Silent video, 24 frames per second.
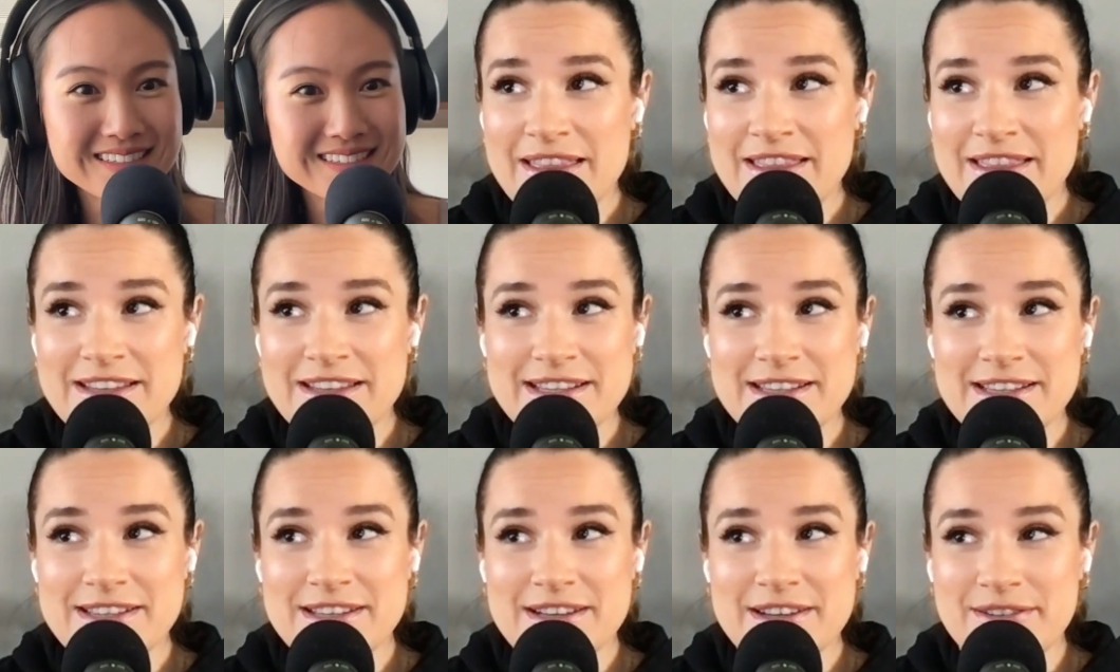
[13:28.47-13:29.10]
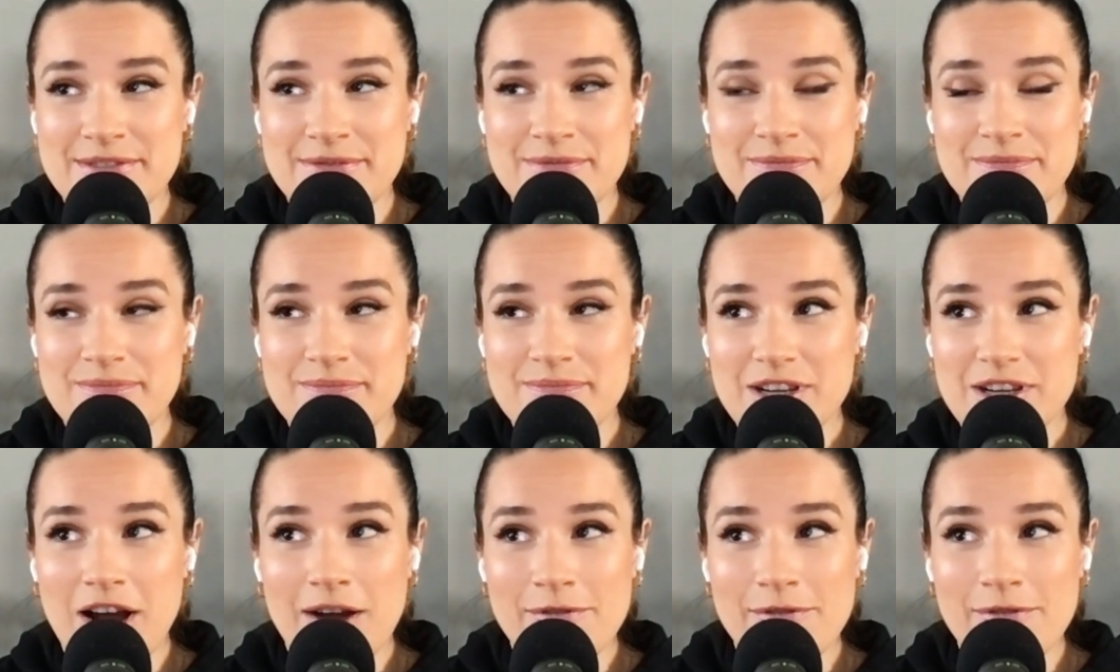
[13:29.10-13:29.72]
This is a
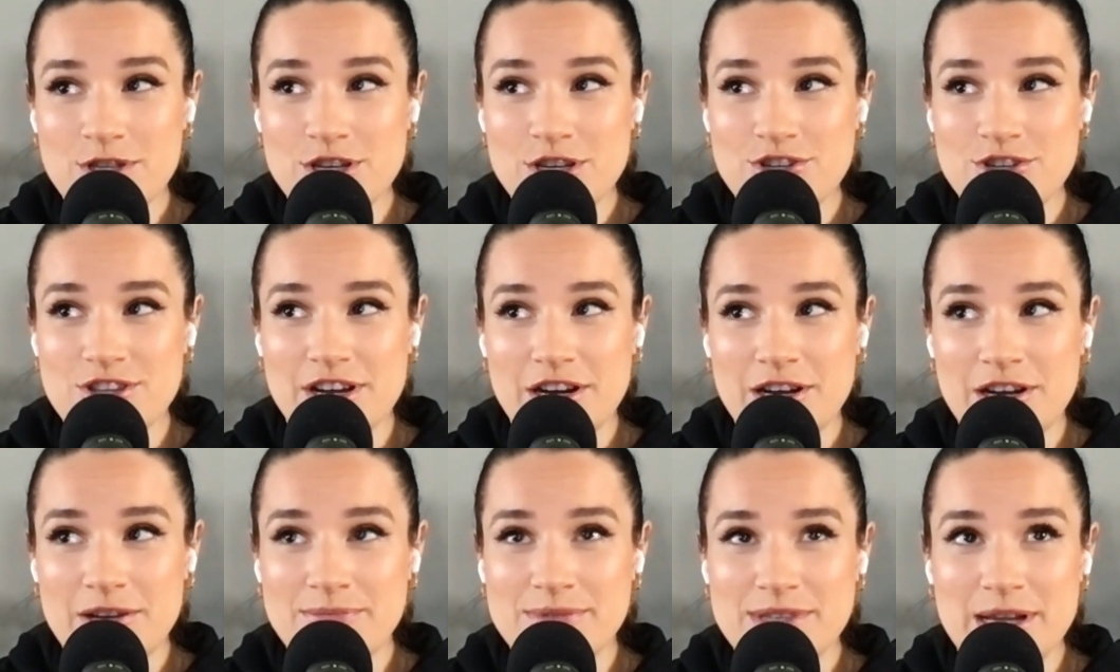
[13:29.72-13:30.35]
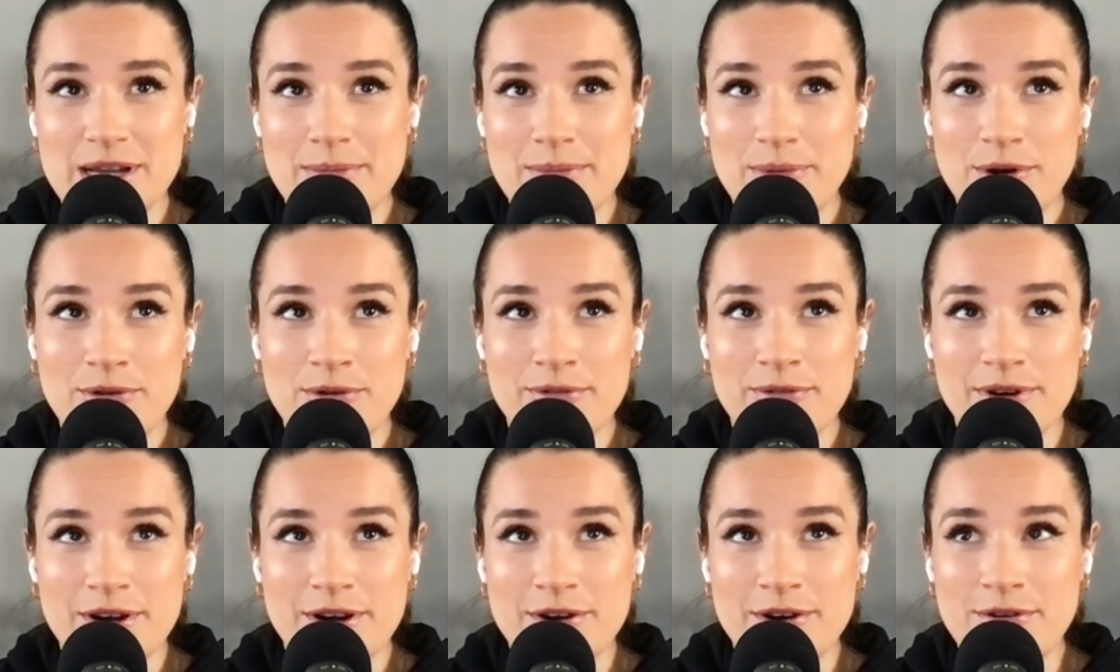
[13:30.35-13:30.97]
conversation that comes up
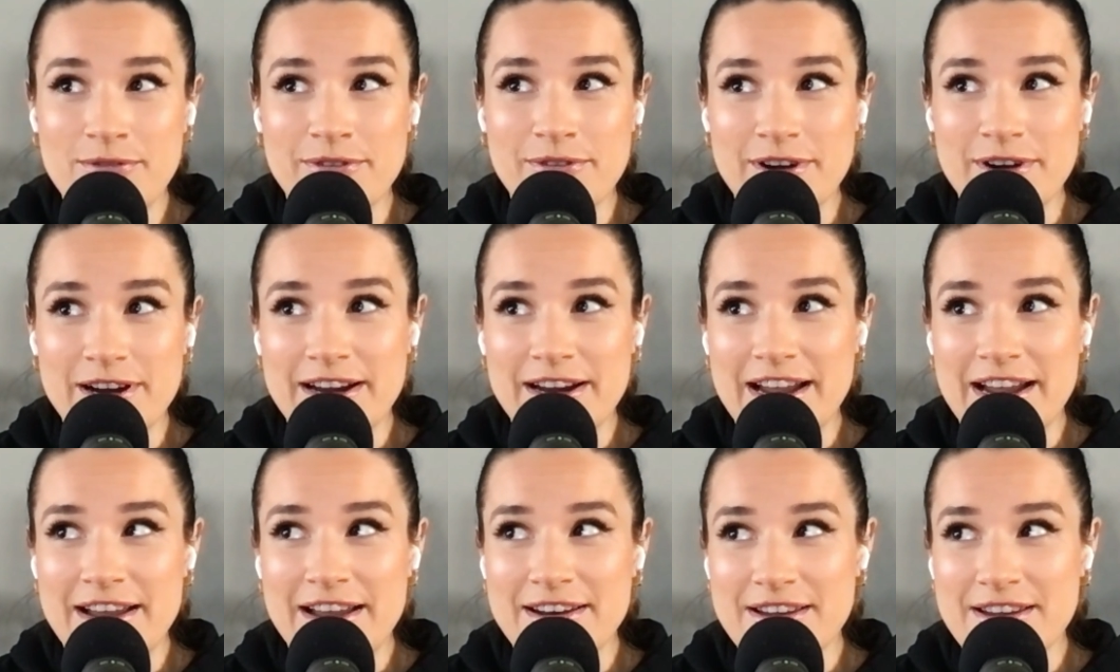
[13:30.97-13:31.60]
over and over again,